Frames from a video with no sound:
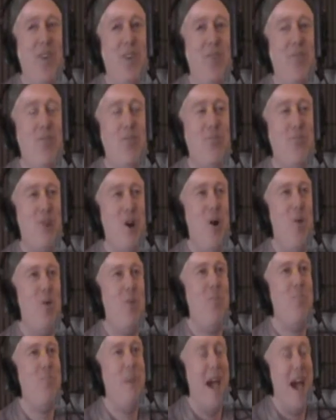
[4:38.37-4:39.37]
you throw
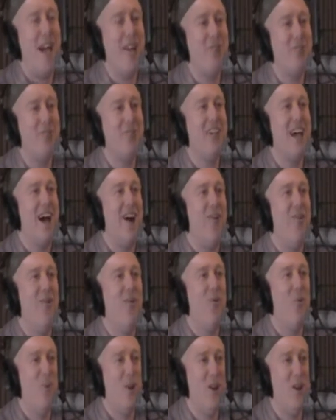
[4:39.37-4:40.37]
a map mattress out
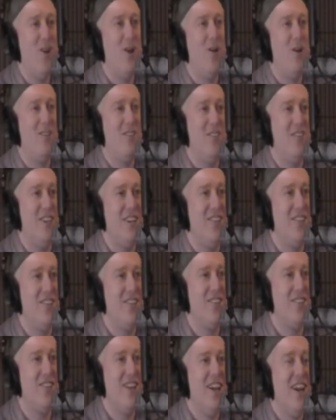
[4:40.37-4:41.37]
a window at
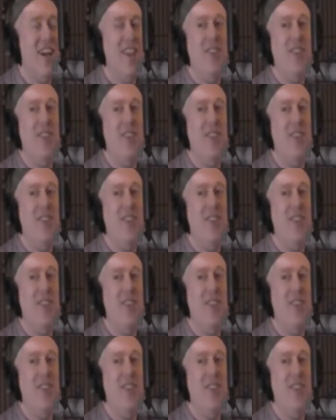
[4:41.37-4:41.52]
Caesars,